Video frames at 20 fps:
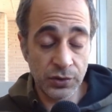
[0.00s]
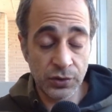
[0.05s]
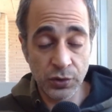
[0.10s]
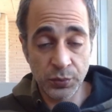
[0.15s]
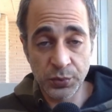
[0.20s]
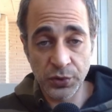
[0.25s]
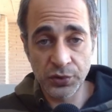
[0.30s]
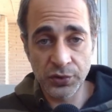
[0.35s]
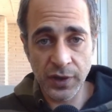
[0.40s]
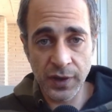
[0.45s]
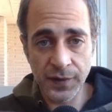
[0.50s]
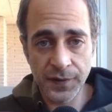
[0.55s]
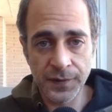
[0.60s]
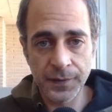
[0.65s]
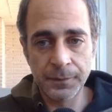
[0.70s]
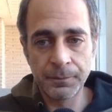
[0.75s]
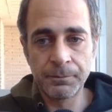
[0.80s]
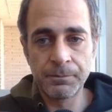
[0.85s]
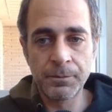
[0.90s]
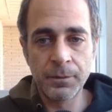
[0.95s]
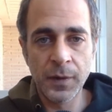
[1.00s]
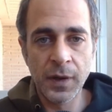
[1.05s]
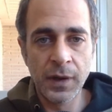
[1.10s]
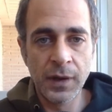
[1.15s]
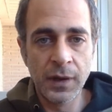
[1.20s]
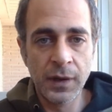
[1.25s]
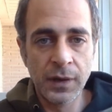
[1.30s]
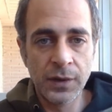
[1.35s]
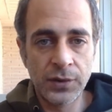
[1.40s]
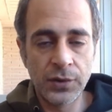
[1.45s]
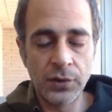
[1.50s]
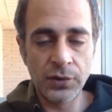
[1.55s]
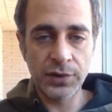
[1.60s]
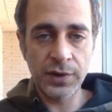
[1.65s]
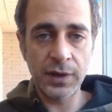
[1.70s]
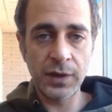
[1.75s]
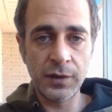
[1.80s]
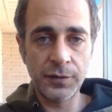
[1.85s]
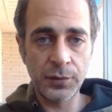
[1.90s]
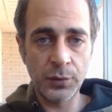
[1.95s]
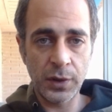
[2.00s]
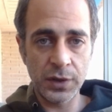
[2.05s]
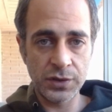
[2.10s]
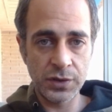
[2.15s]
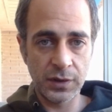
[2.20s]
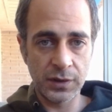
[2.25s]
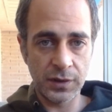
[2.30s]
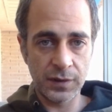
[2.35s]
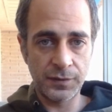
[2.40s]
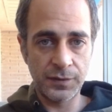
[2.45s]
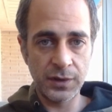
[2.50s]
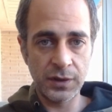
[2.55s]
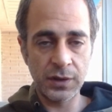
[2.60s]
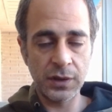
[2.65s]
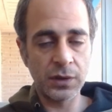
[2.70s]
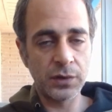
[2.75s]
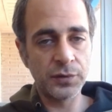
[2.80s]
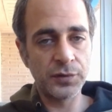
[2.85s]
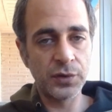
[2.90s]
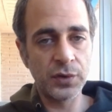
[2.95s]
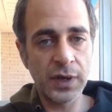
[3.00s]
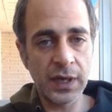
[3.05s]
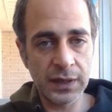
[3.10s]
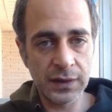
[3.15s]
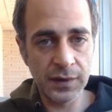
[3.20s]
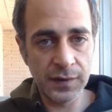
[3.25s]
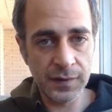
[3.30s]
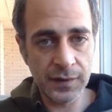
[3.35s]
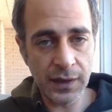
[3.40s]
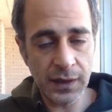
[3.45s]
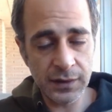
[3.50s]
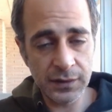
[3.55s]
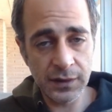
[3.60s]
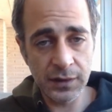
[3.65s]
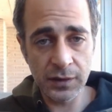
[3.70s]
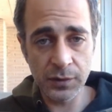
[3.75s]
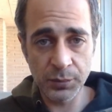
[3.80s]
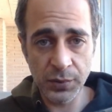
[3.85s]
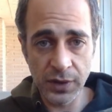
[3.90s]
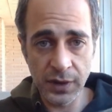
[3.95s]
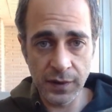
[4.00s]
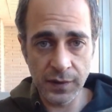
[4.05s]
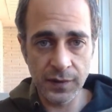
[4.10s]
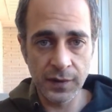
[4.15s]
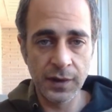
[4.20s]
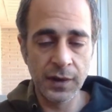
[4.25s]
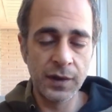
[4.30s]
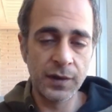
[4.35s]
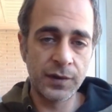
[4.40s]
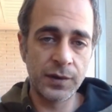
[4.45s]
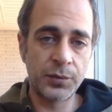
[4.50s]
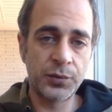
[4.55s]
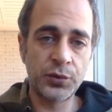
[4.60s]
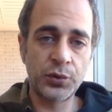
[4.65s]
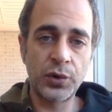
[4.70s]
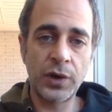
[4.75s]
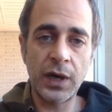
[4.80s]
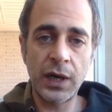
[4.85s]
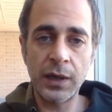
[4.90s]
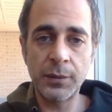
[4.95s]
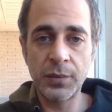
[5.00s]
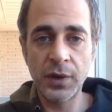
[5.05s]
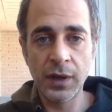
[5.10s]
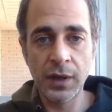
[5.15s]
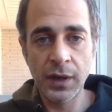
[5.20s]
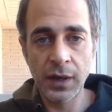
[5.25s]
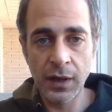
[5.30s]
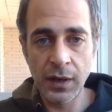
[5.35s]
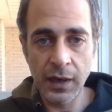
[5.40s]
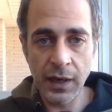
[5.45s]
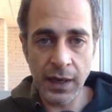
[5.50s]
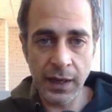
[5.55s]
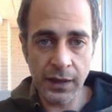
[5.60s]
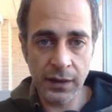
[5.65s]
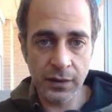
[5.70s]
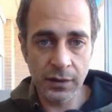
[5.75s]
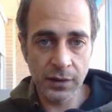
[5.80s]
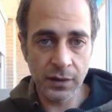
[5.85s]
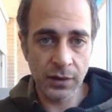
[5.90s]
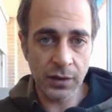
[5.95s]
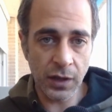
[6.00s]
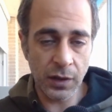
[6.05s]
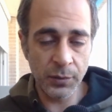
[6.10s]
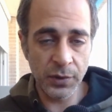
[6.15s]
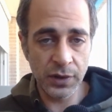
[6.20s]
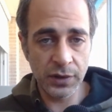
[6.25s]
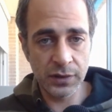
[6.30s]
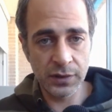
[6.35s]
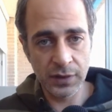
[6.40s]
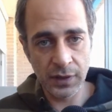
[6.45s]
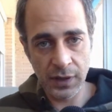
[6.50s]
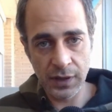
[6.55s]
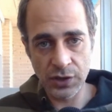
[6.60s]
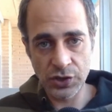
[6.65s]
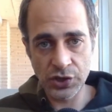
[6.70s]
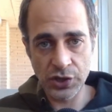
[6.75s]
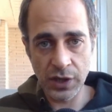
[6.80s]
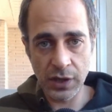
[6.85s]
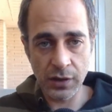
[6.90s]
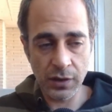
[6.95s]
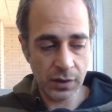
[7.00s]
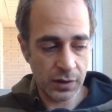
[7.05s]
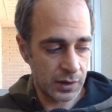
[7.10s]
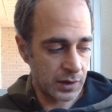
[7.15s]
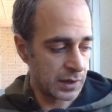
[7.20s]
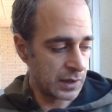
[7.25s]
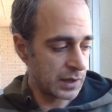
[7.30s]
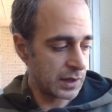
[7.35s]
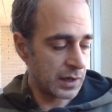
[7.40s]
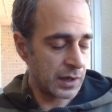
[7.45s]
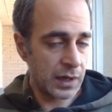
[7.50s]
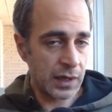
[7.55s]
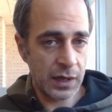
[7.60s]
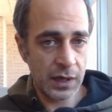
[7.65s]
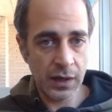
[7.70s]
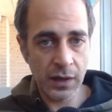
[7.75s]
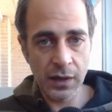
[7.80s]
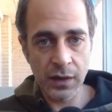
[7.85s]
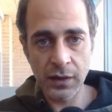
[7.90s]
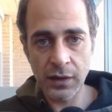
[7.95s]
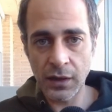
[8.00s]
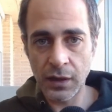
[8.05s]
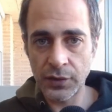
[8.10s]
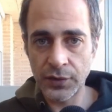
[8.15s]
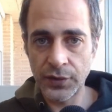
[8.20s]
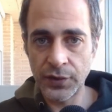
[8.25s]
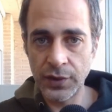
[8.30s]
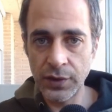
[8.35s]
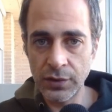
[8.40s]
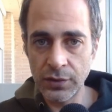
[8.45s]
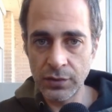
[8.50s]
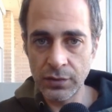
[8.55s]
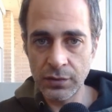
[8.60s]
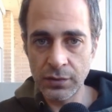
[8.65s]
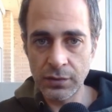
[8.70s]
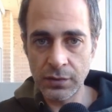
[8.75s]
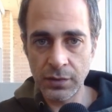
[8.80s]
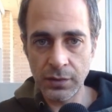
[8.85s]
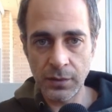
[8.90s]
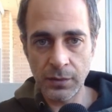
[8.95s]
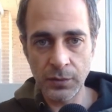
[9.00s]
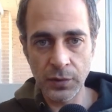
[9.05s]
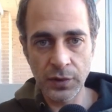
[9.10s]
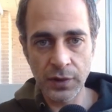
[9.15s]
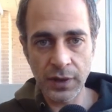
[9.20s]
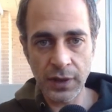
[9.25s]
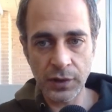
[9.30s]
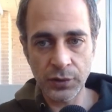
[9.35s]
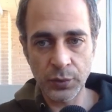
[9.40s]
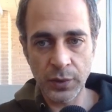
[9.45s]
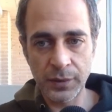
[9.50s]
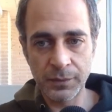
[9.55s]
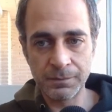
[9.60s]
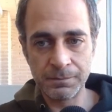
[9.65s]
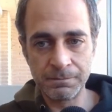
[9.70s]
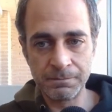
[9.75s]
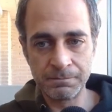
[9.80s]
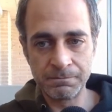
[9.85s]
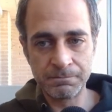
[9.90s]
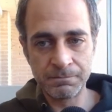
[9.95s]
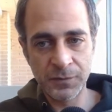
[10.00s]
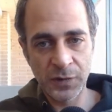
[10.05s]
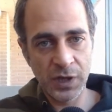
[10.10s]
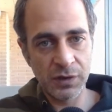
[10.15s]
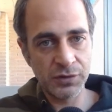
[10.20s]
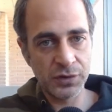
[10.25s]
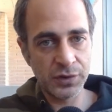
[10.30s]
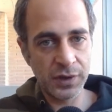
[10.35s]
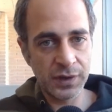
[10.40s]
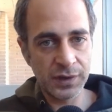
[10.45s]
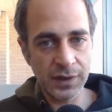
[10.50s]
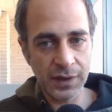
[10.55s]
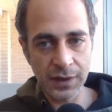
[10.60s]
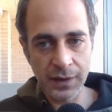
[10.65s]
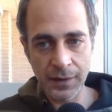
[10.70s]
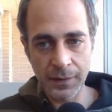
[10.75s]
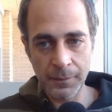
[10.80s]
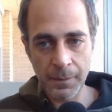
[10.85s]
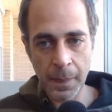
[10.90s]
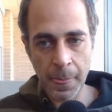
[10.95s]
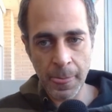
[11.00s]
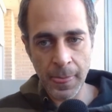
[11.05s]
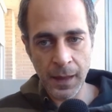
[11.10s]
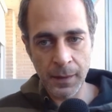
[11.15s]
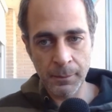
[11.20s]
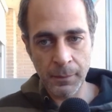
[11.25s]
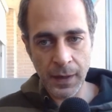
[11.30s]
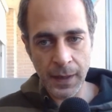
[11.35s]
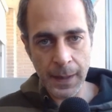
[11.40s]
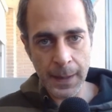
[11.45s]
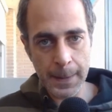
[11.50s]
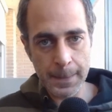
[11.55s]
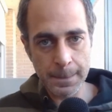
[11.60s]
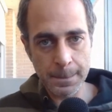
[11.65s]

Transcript: progress. So thank you for watching this video. If you like this content, please subscribe, like, comment, and share. And I'll see you in the next one. Have a great day. Bye.